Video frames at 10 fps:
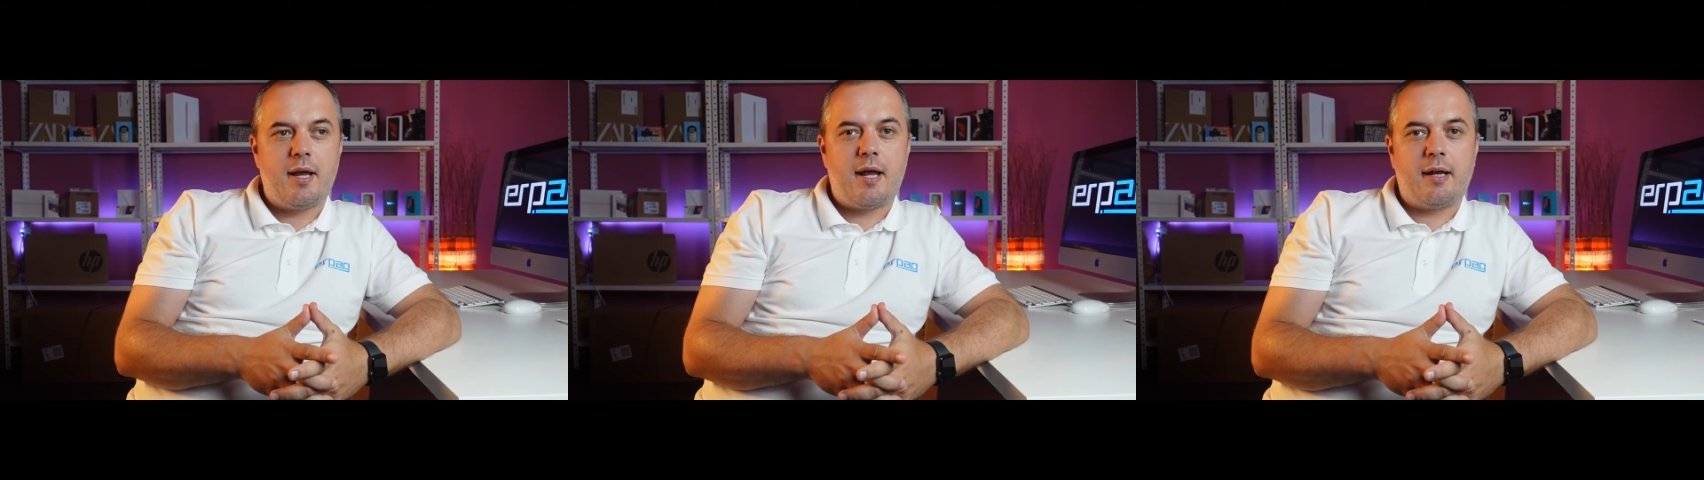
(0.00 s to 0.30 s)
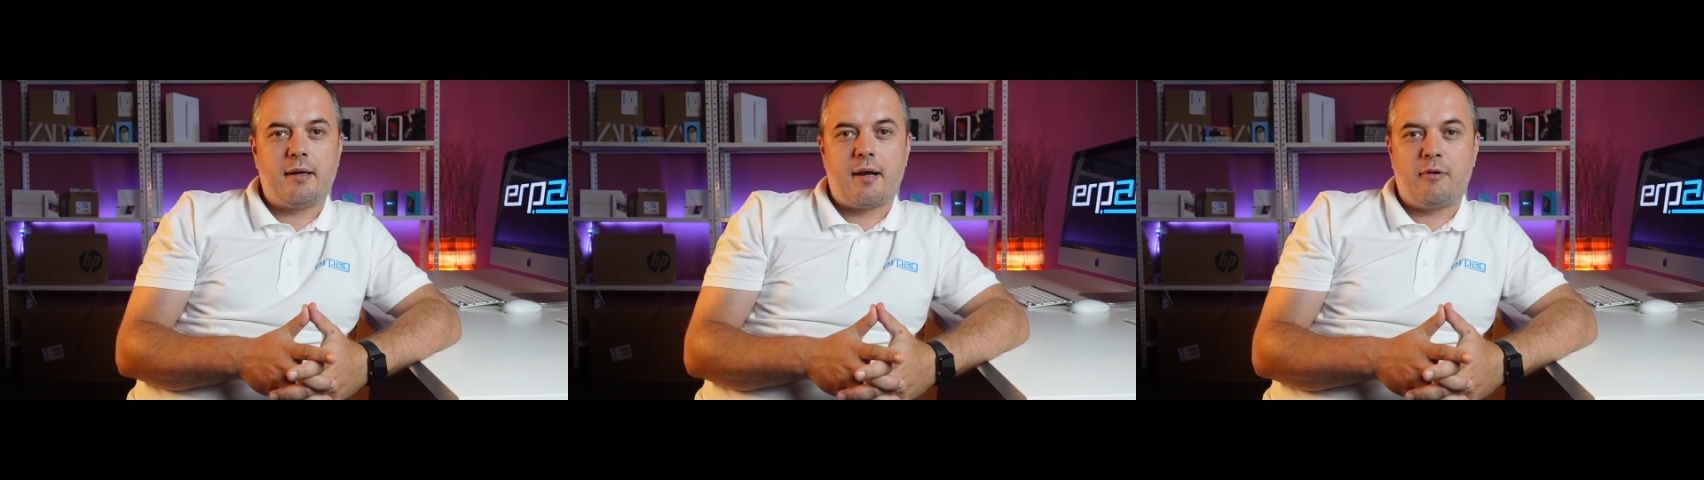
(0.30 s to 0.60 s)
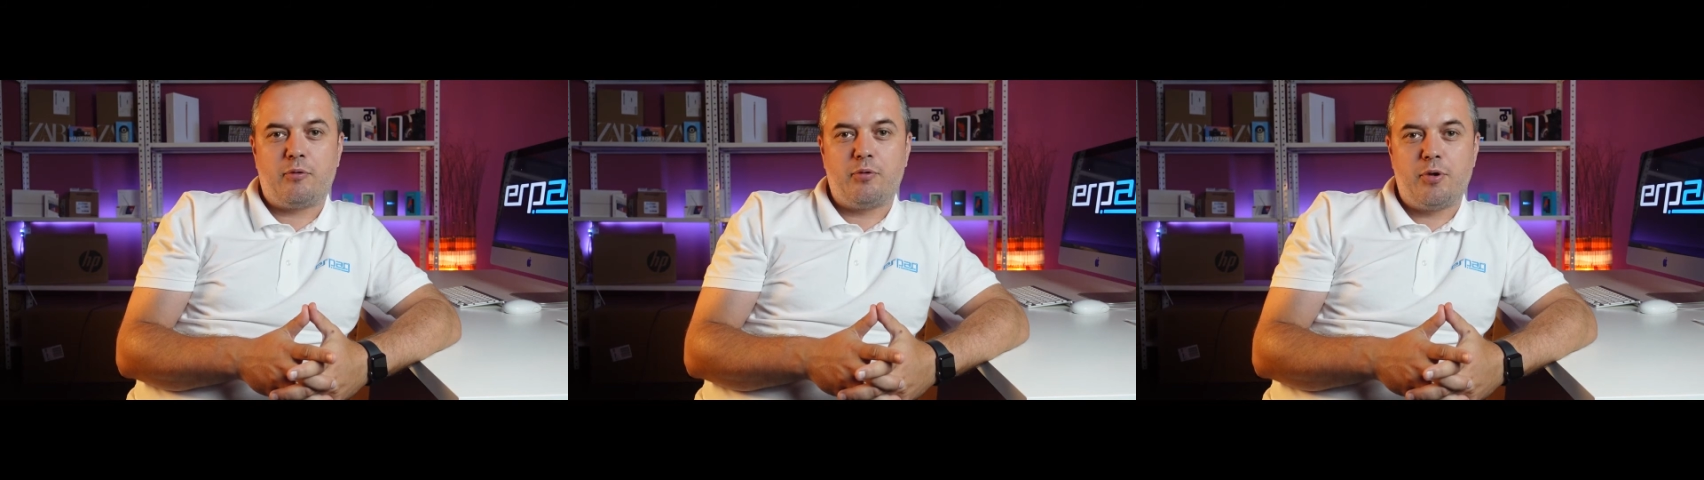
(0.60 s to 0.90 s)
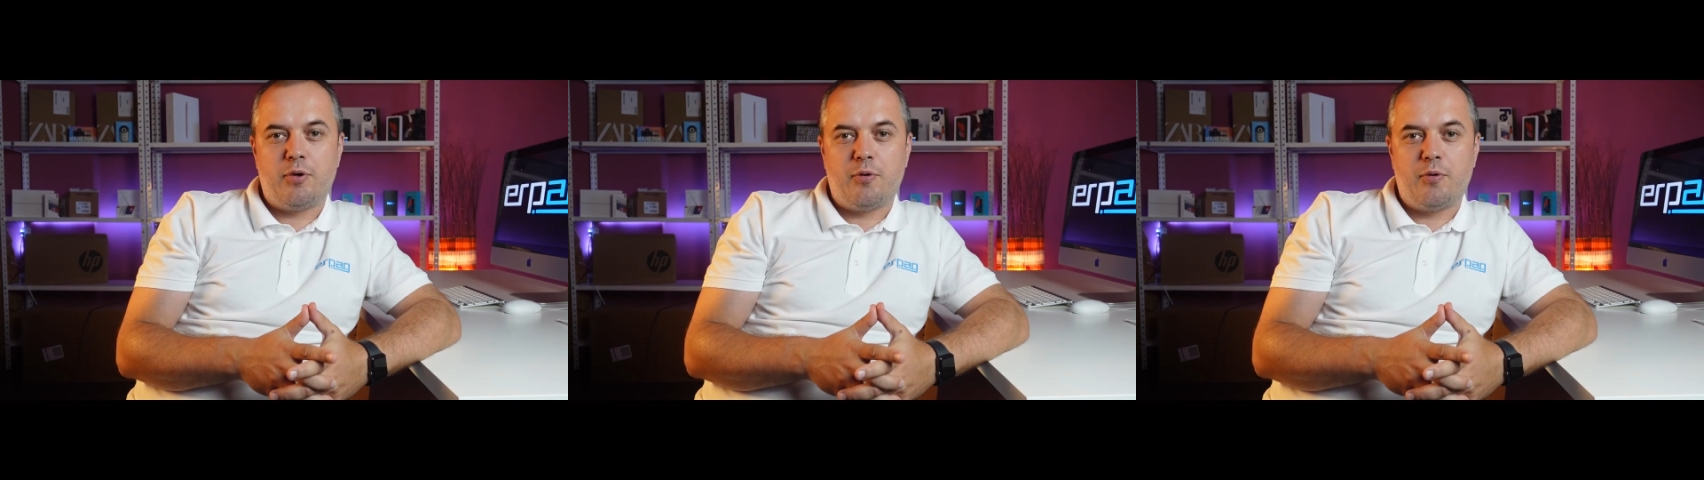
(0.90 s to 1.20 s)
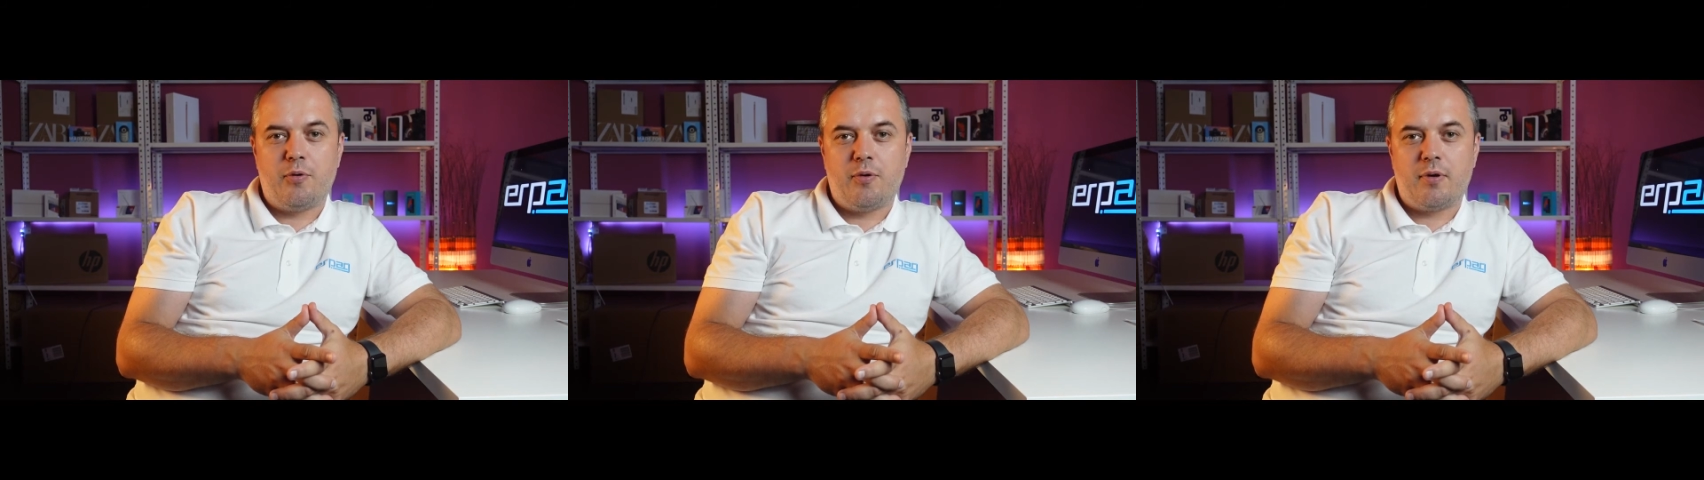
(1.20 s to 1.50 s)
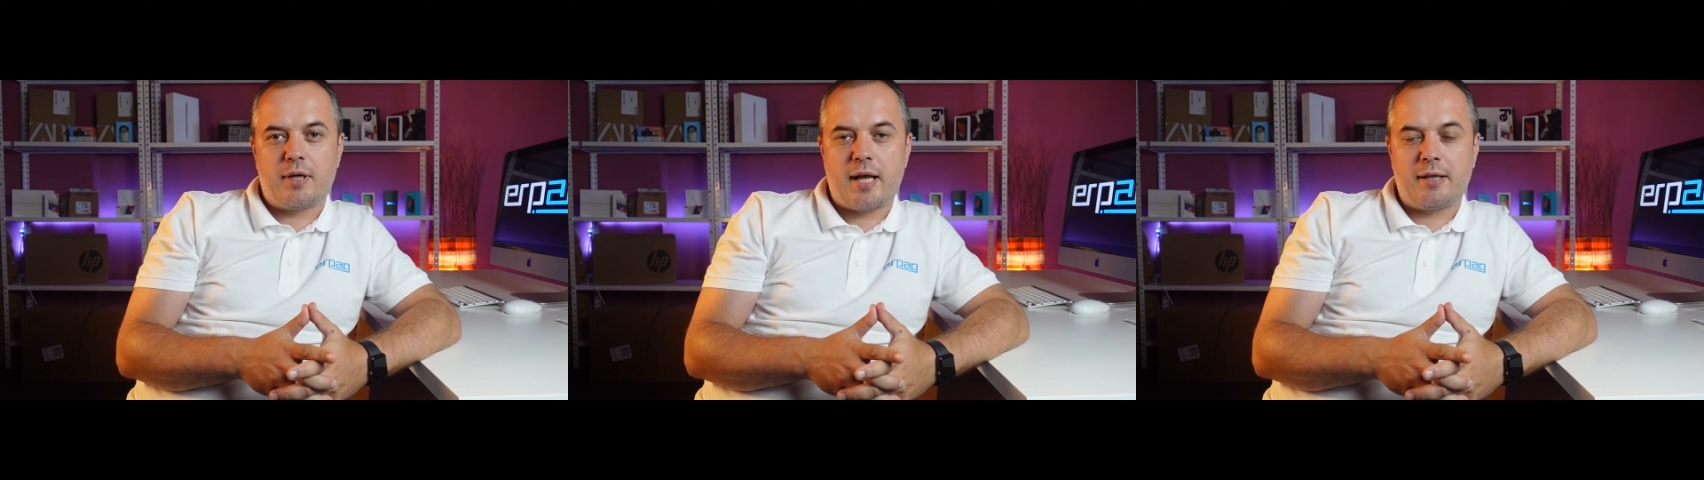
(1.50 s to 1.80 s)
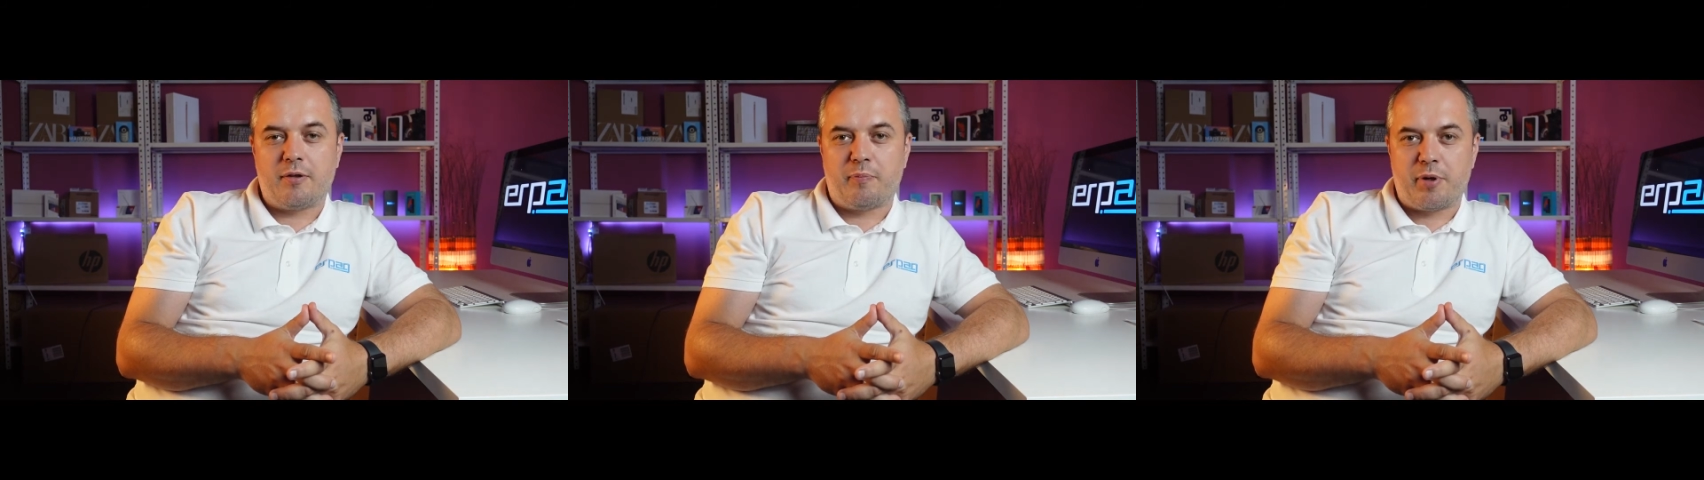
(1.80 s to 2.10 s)
and how do you
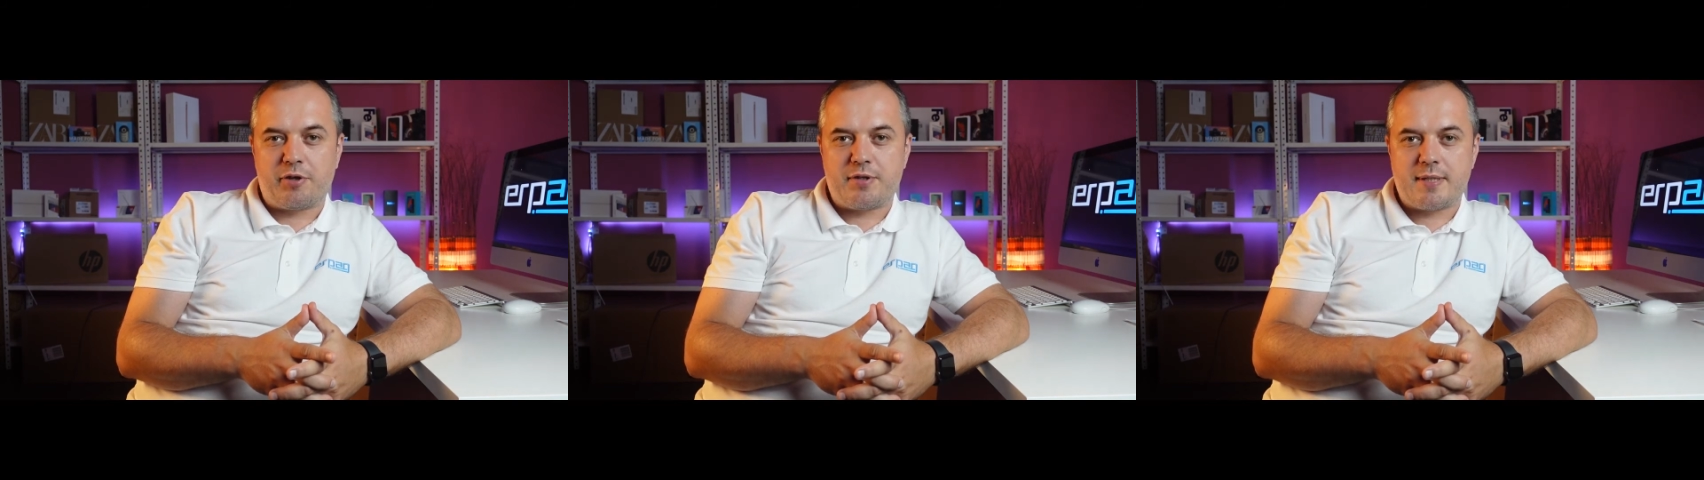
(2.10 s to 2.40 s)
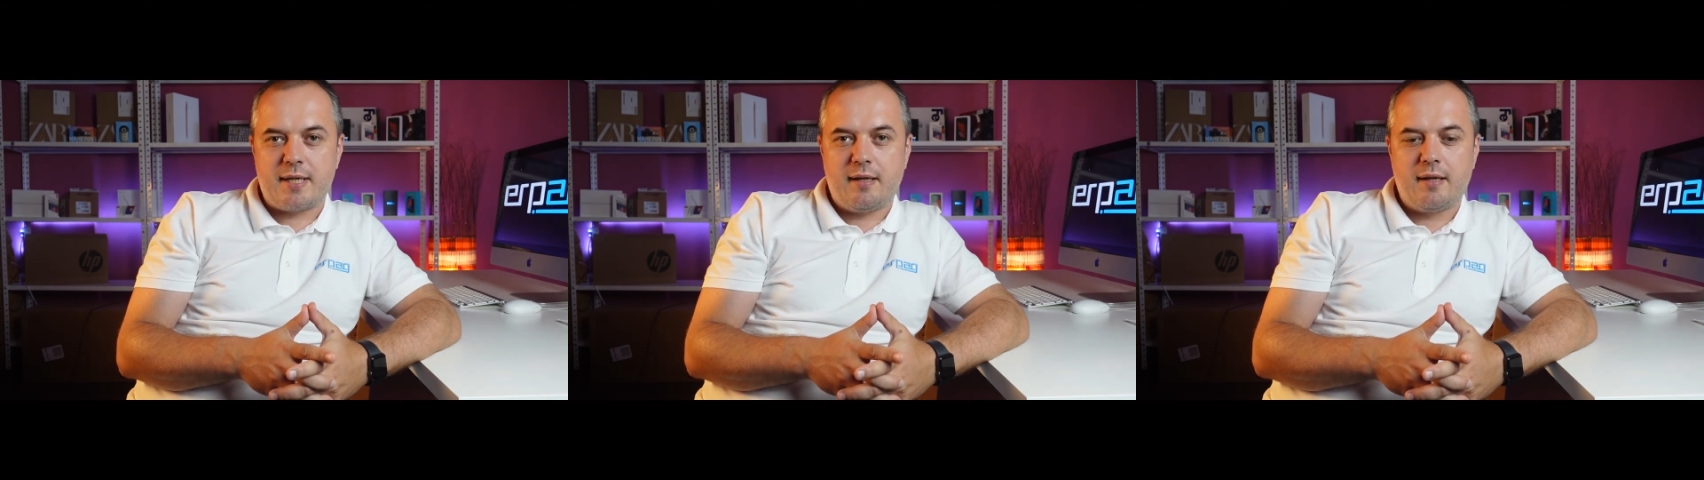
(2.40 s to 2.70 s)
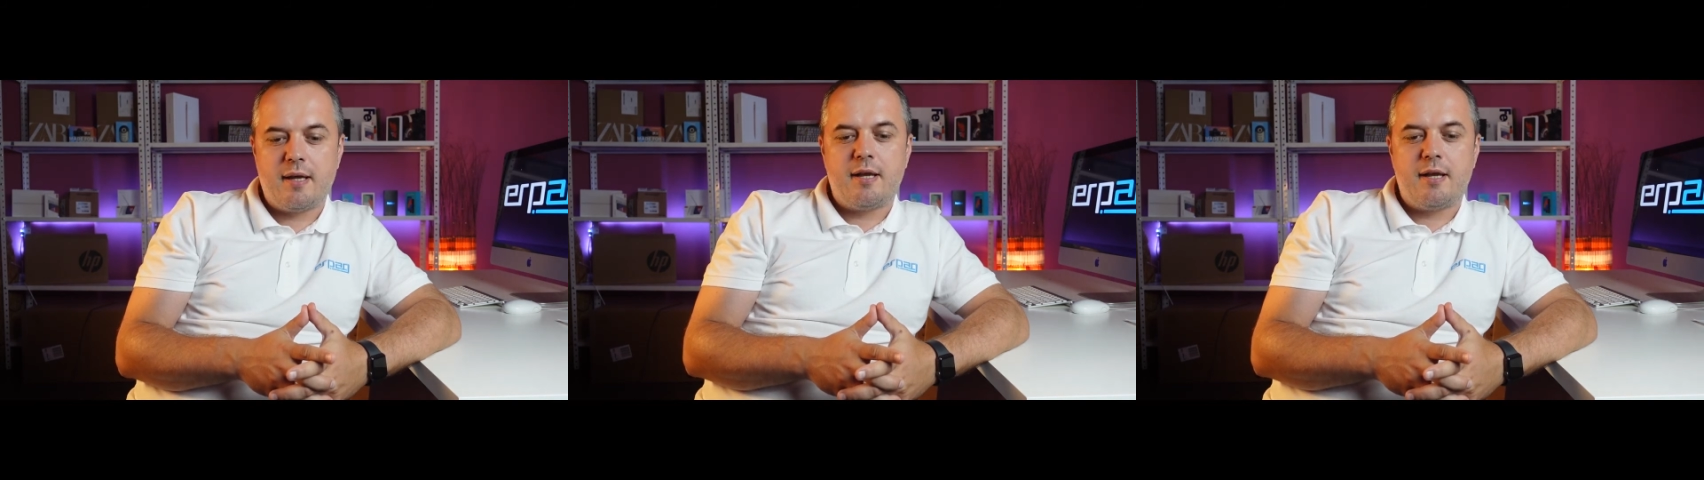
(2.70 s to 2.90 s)
handle purchasing.